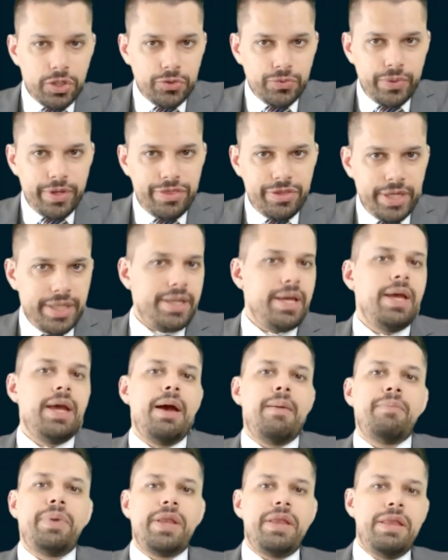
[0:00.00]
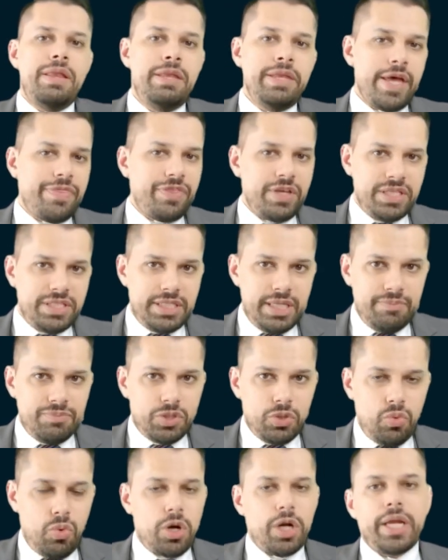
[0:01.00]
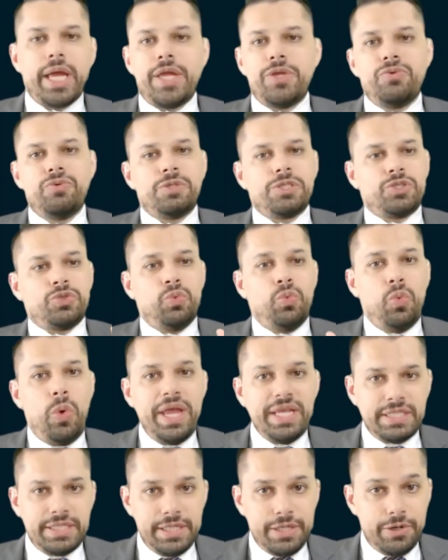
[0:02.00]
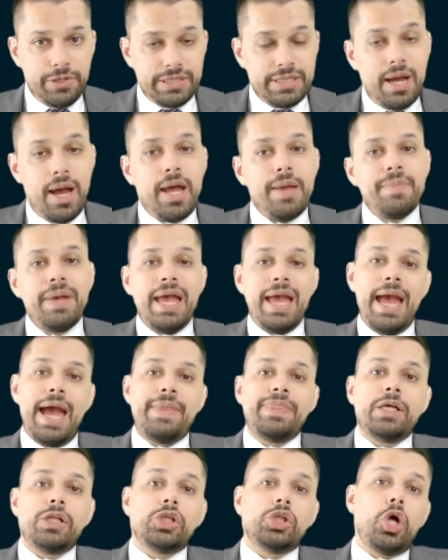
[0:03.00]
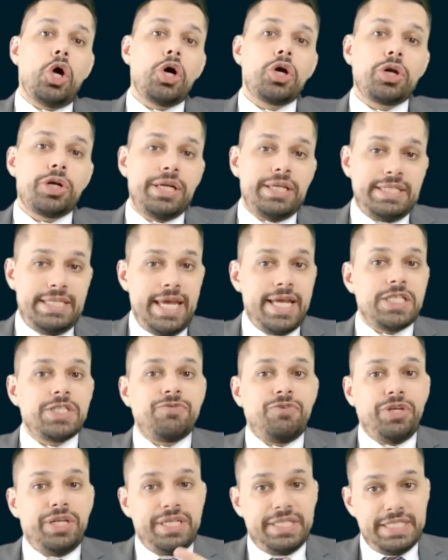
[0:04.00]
with it, but nothing seemed to work and you were just wasting your time. And the longer it takes for you to